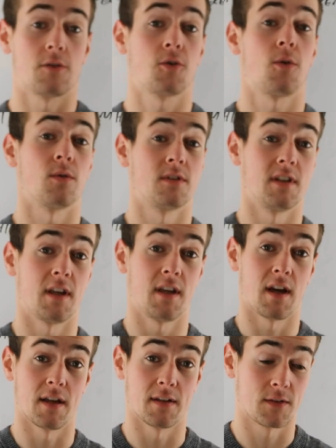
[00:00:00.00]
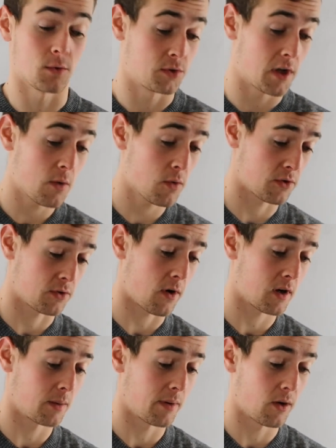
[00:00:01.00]
How's it going today, guys? So today we were
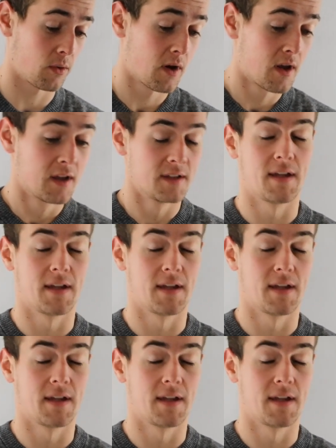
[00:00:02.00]
talking about